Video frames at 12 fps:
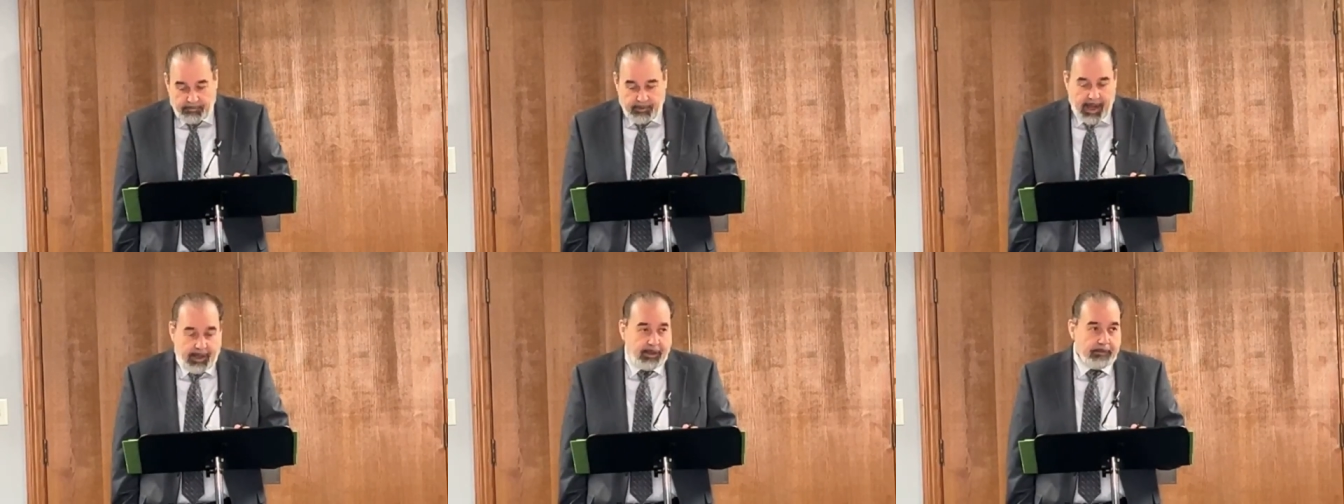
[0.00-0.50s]
In
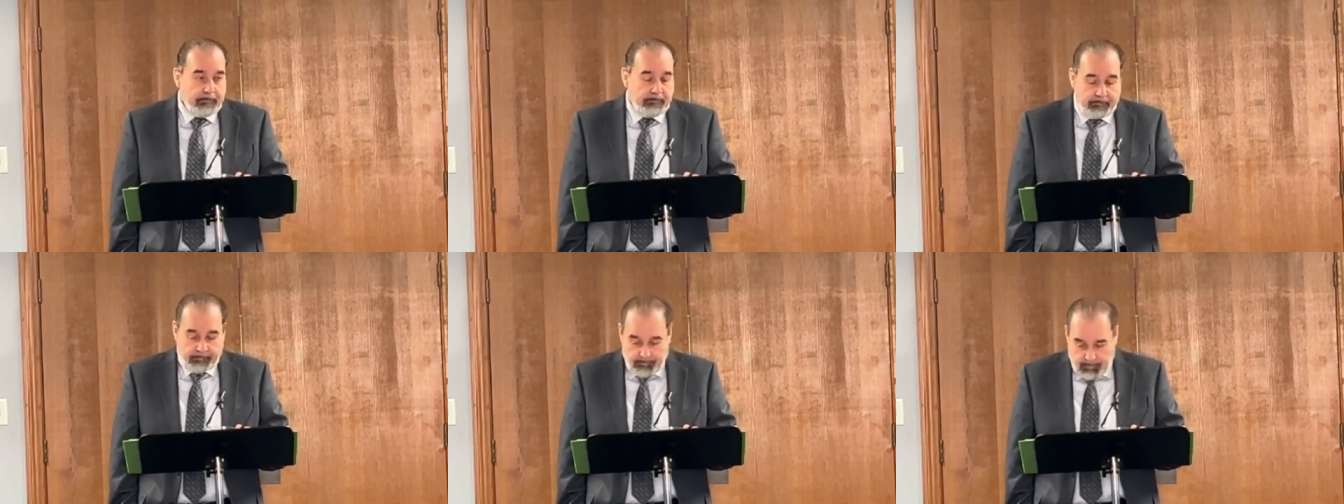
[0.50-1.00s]
fact,
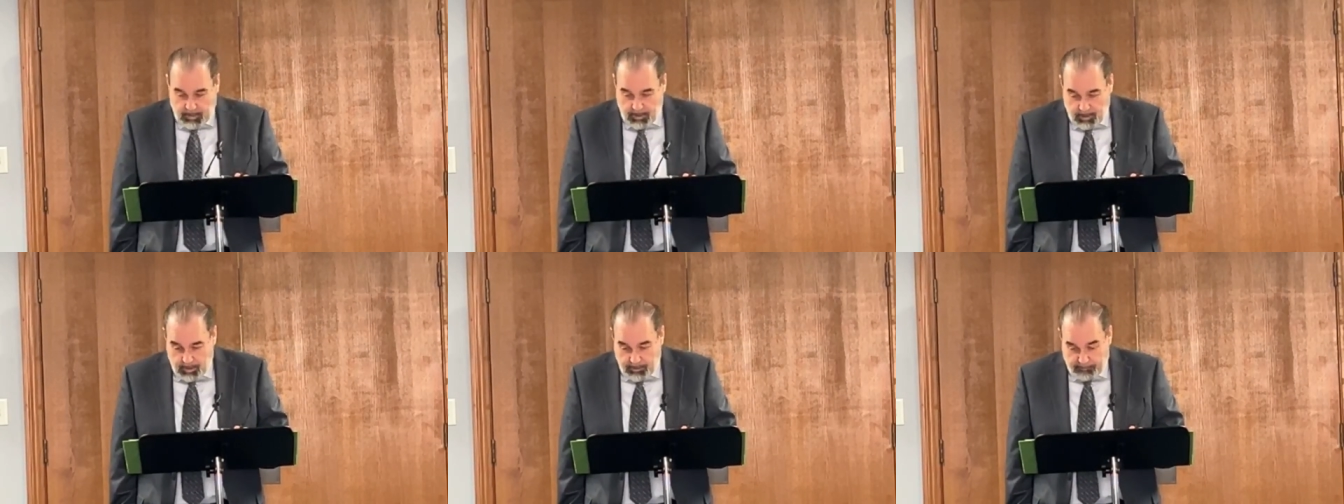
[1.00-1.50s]

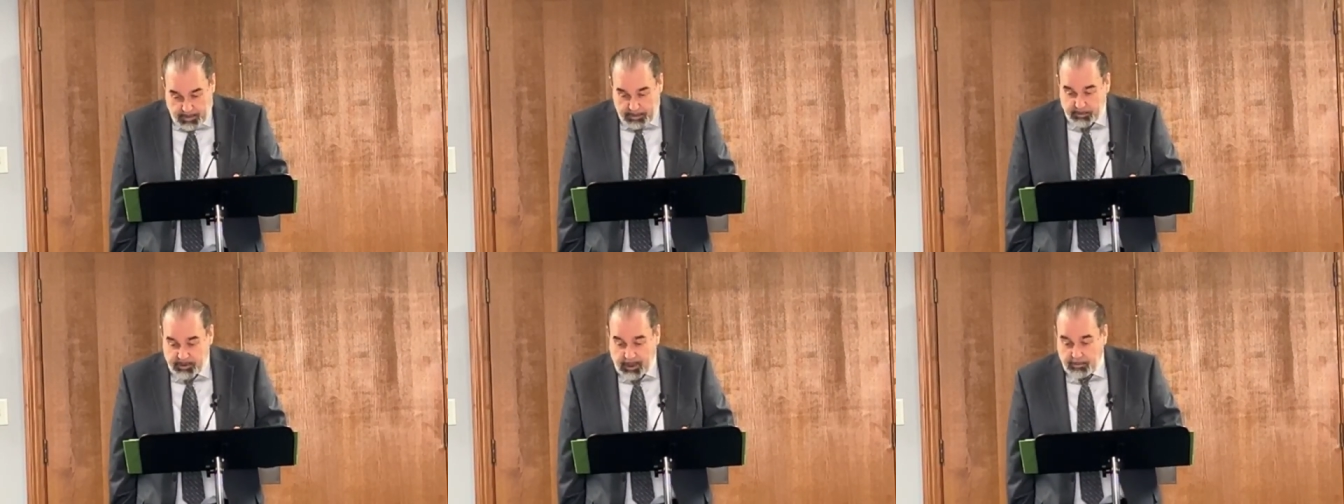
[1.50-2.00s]
if
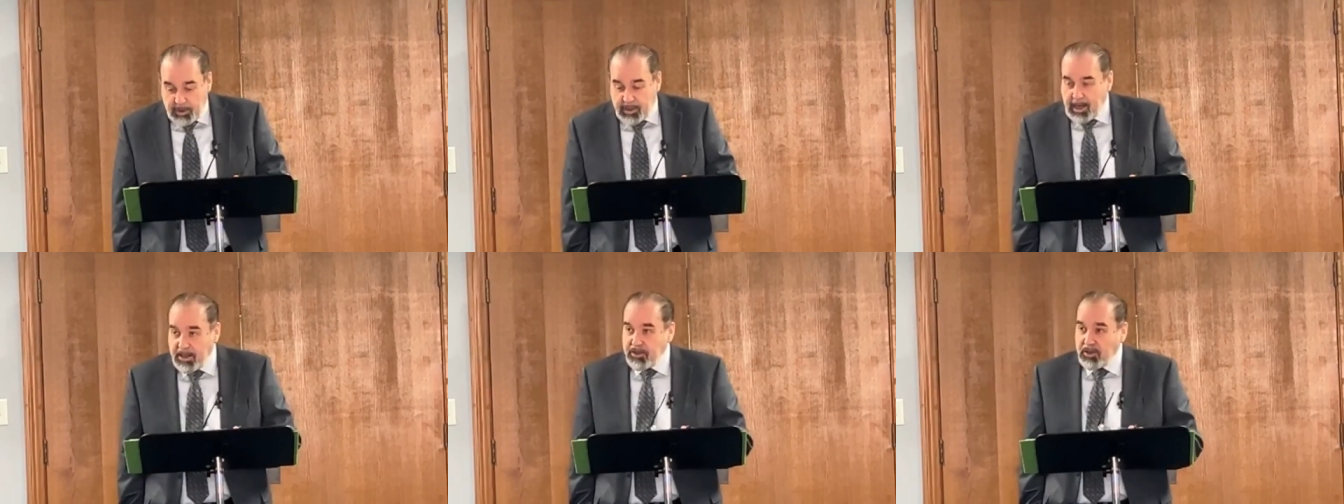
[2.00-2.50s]
people tell
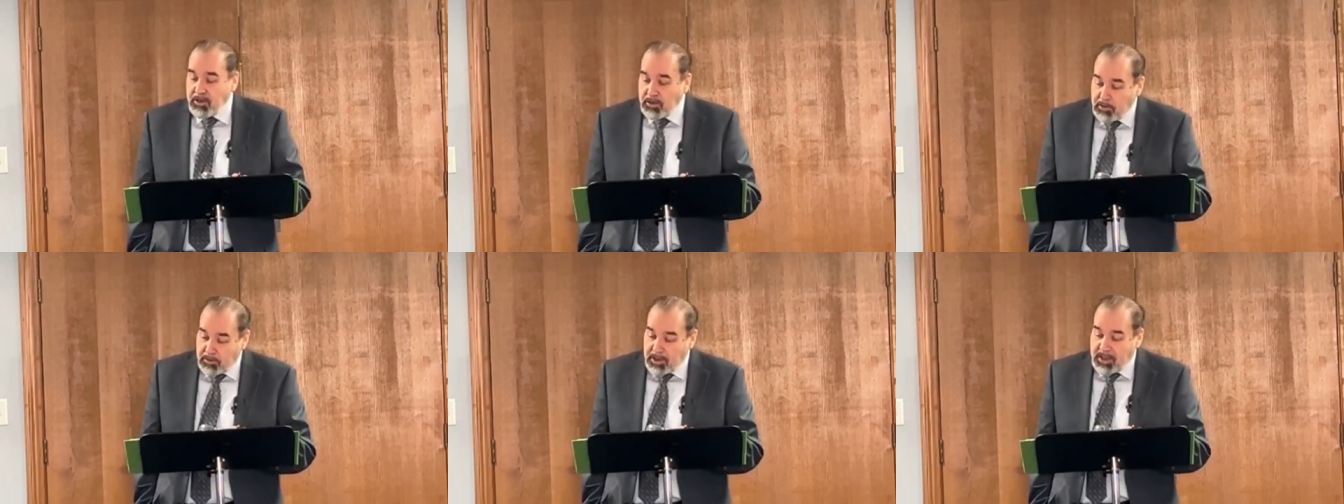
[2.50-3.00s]
me that I
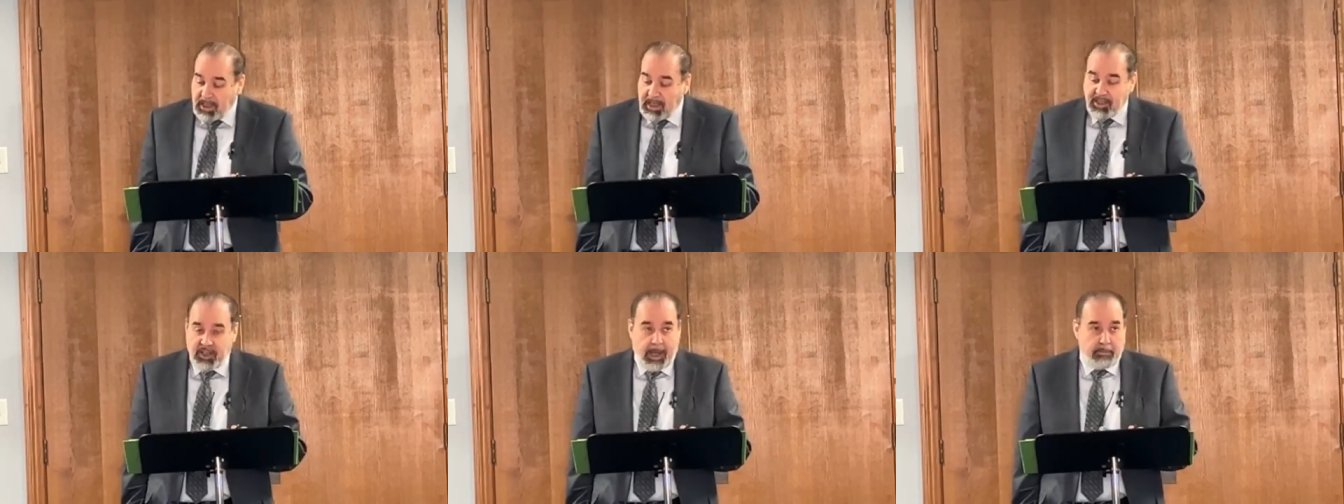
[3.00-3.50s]
shouldn't use the
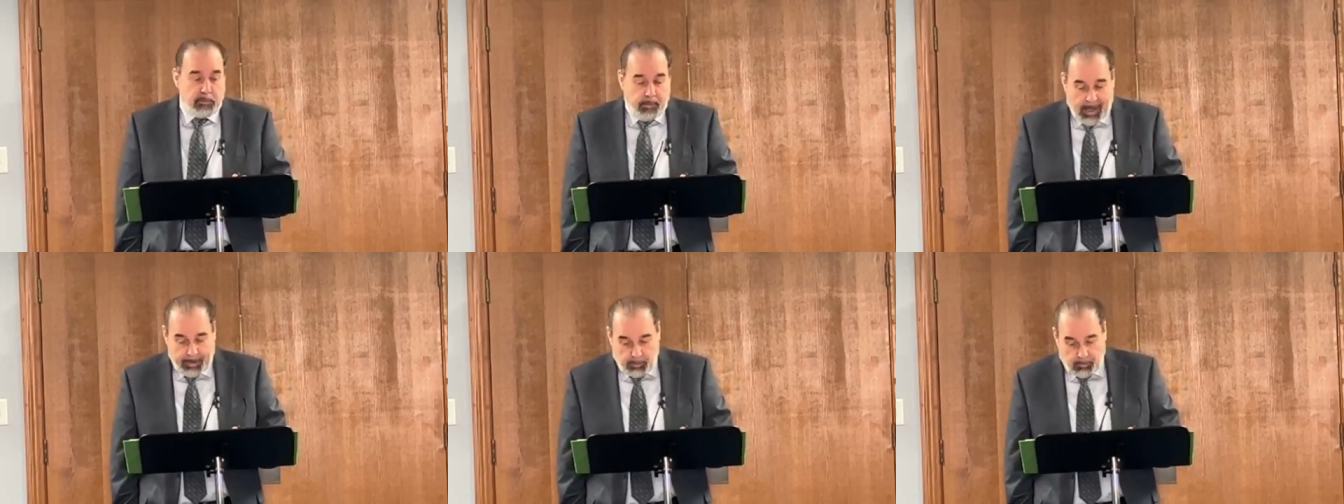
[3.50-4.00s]
King
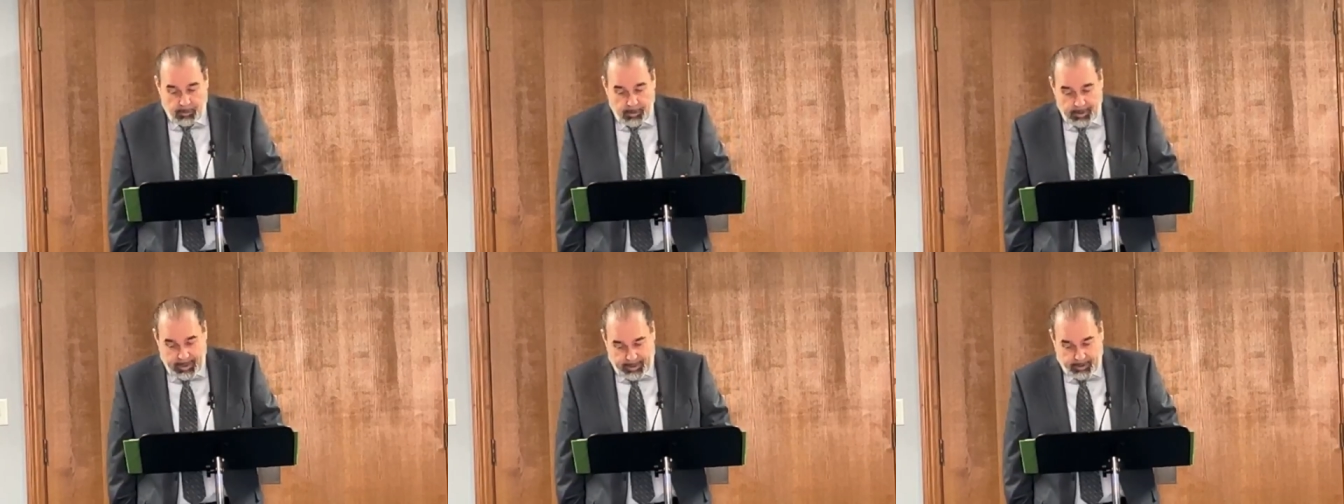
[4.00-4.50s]
James
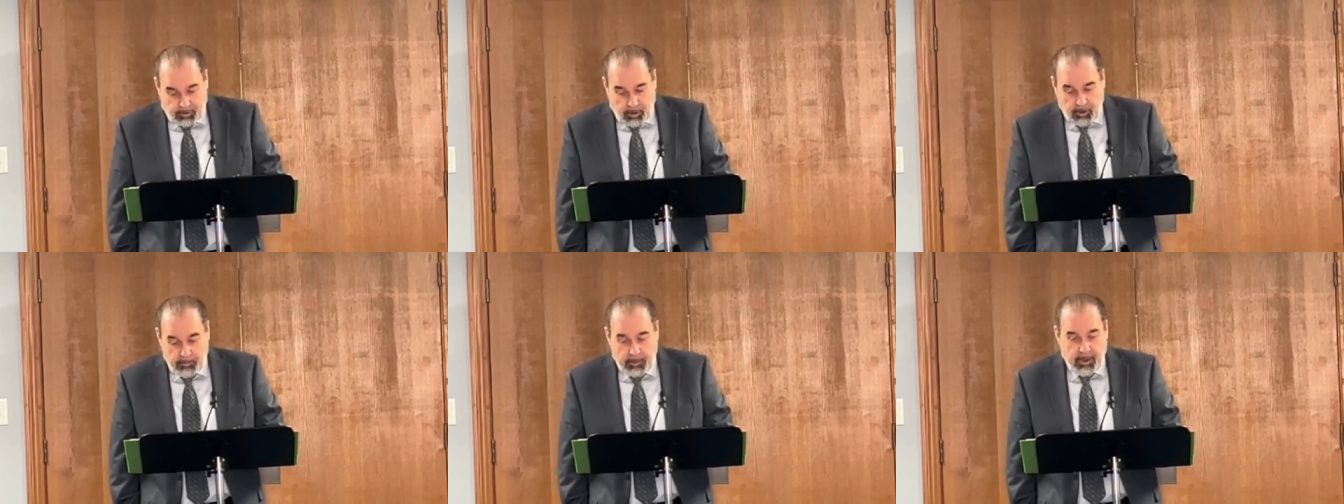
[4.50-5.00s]
Bible any
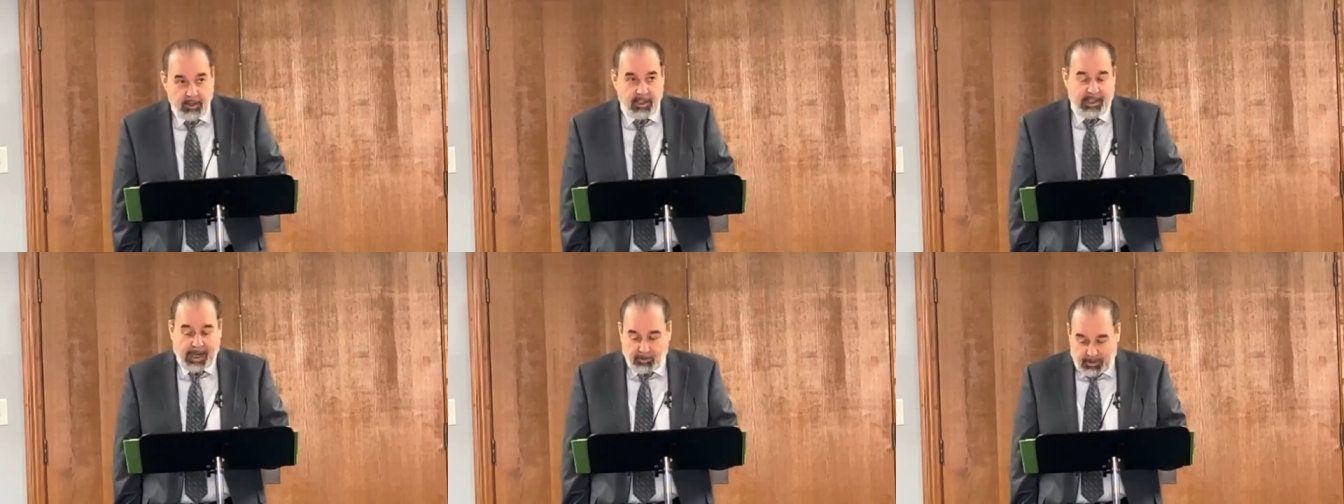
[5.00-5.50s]
longer
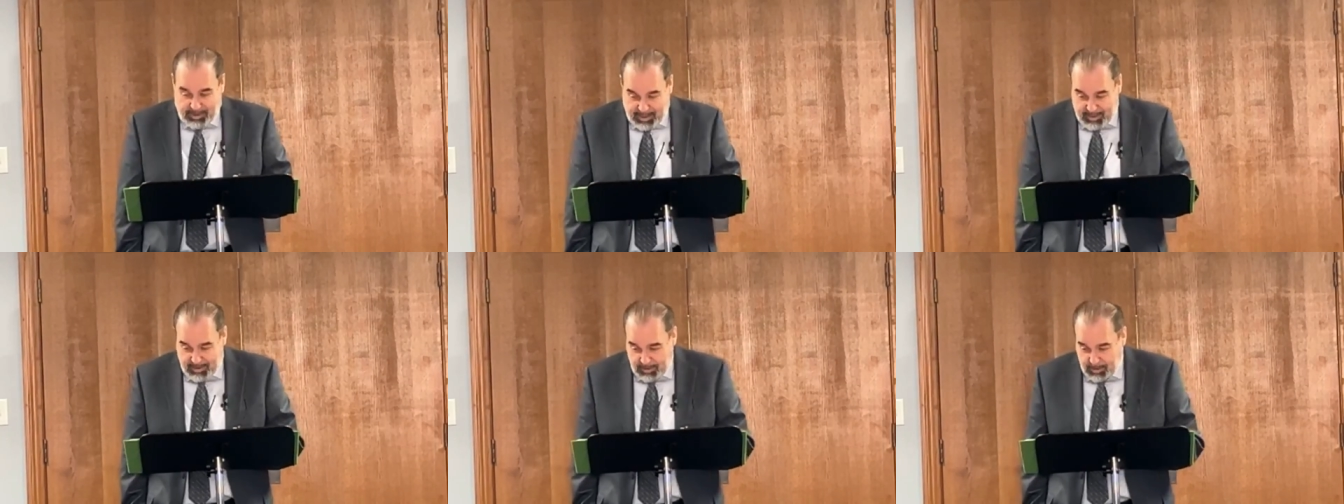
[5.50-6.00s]
because it's
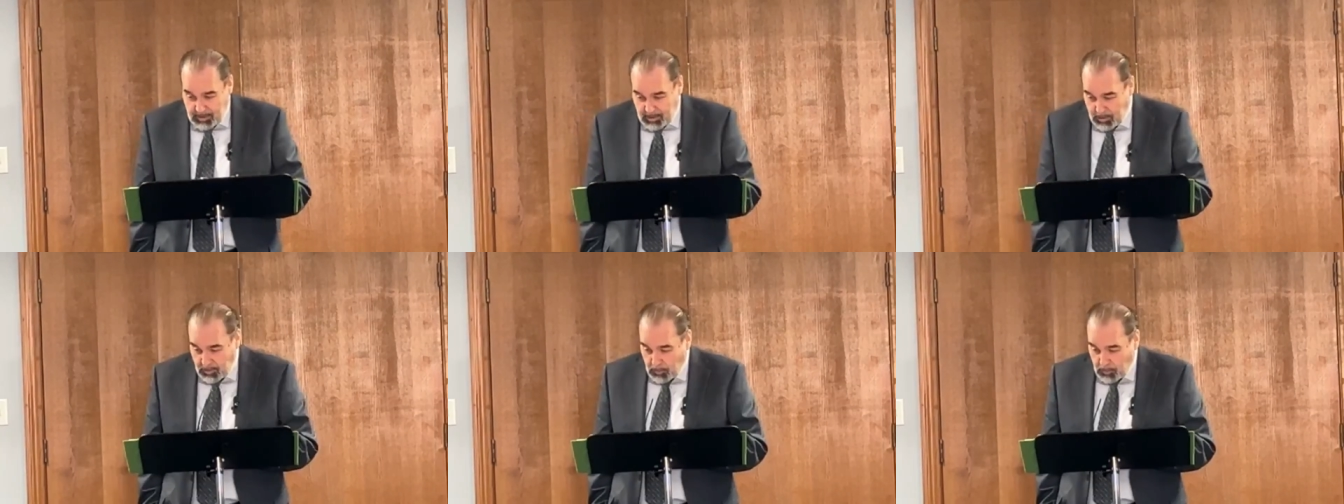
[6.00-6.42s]
outdated